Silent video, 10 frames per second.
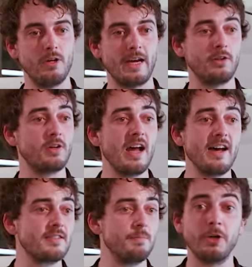Like the
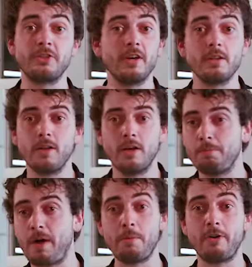class button
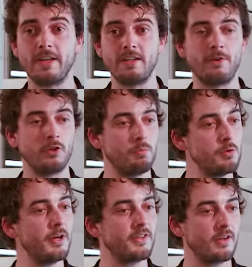primary, it's for the
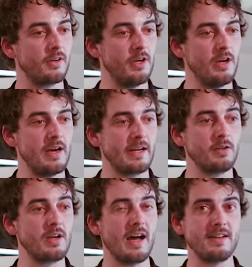blue button. Like
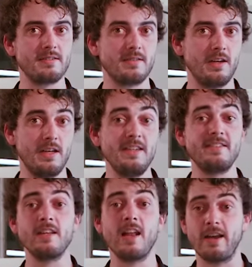the class list
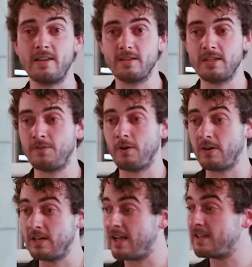inline, it's for
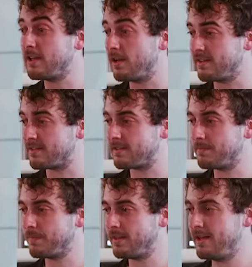inlining a list.
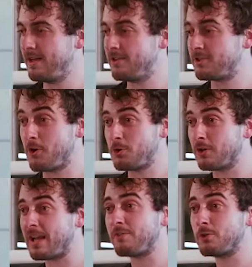So you
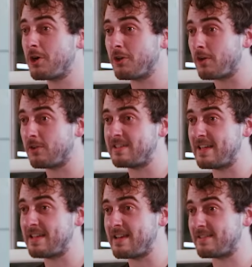don't have to code all the
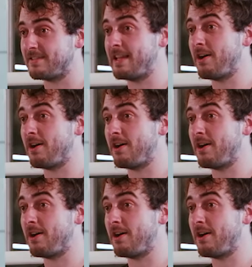CSS,